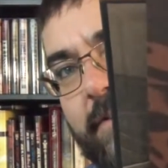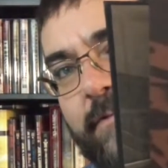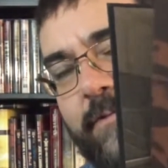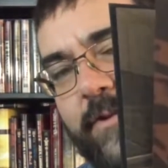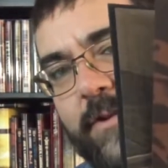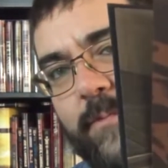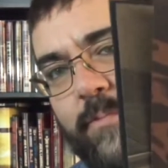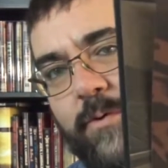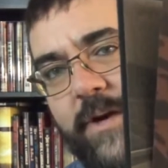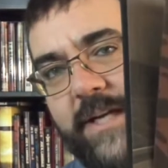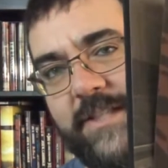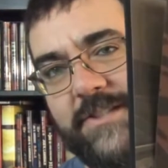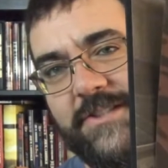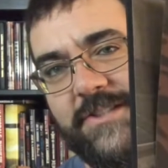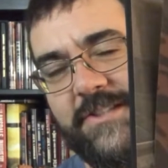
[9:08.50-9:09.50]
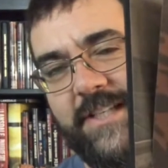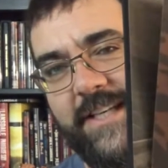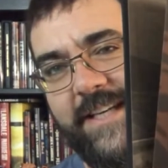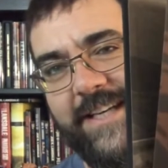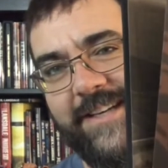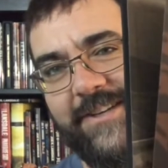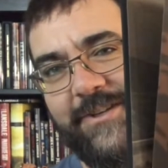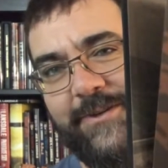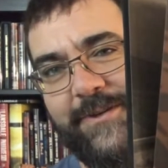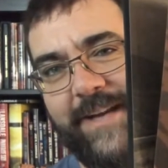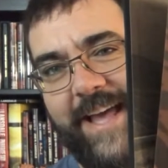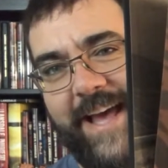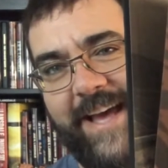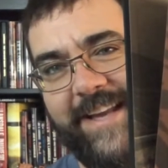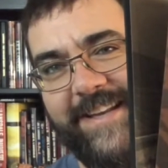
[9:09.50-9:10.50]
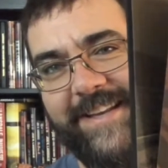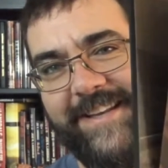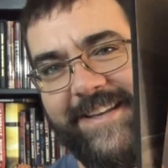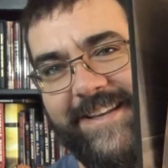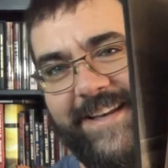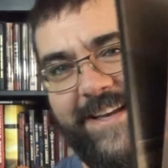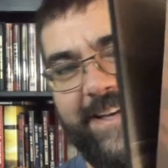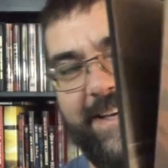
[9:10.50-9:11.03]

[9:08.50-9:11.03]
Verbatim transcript: for the price he can do it at. Uh,